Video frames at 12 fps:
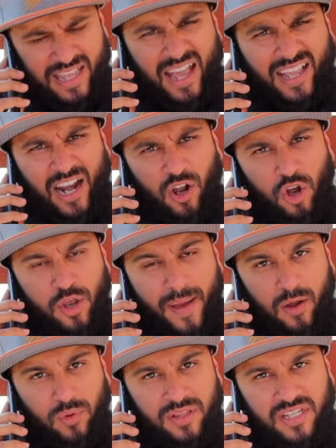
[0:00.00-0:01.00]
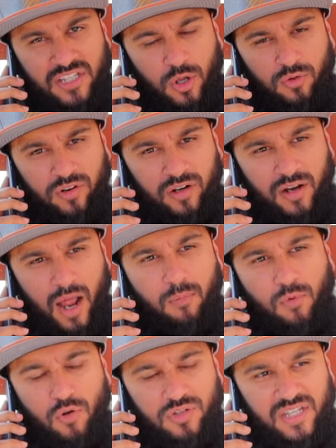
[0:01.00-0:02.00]
Yeah, can I call you back when this is over?
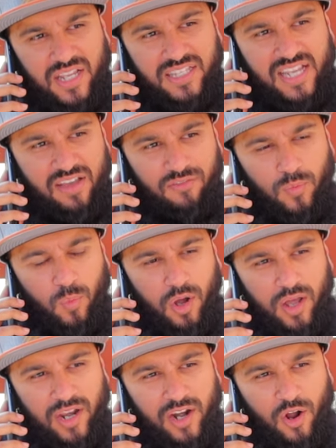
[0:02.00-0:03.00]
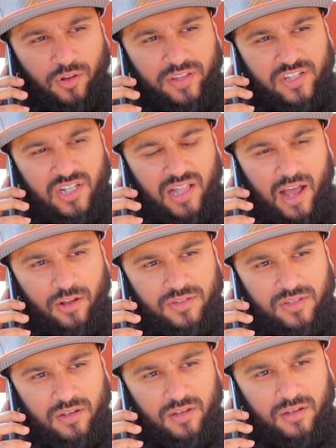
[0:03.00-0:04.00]
I'm roasting David Wood and all these clowns.